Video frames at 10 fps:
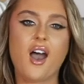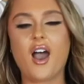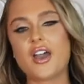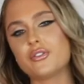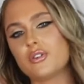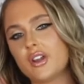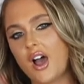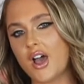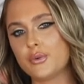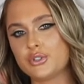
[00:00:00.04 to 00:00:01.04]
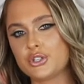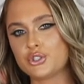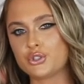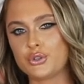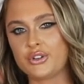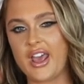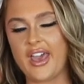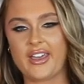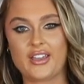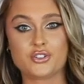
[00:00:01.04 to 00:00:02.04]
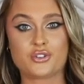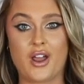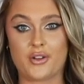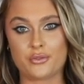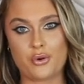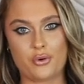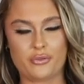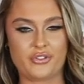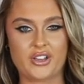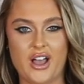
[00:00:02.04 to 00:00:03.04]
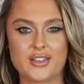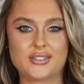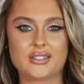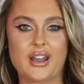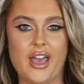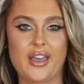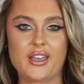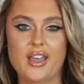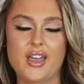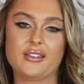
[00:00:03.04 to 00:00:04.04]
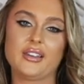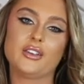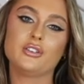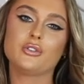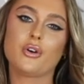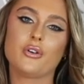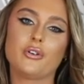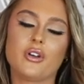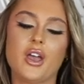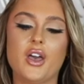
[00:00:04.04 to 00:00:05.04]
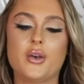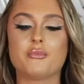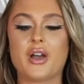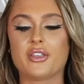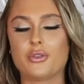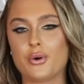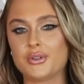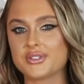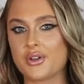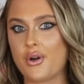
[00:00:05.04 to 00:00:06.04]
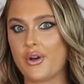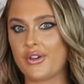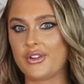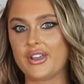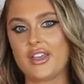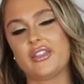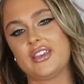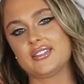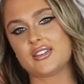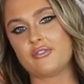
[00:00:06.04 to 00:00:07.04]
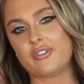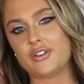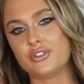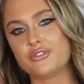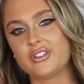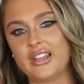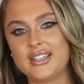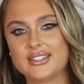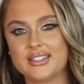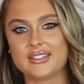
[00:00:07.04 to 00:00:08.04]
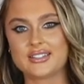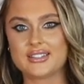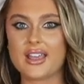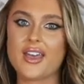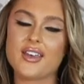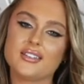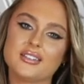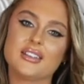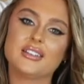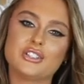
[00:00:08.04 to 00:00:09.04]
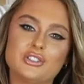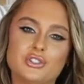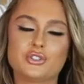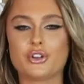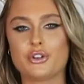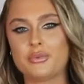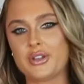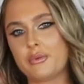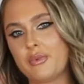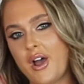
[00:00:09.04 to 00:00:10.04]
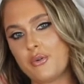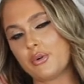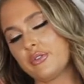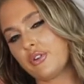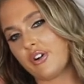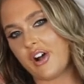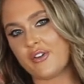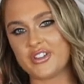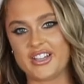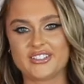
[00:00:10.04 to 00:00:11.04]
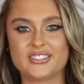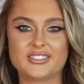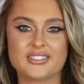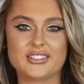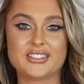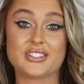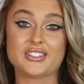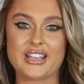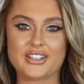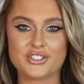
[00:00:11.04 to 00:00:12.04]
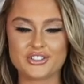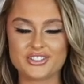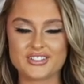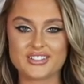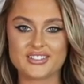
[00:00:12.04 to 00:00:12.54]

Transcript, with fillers: I thought I would shoot a try on haul for you guys today and let you know my thoughts on these fun new releases and just to show you a bit about what we've got coming. So stay tuned.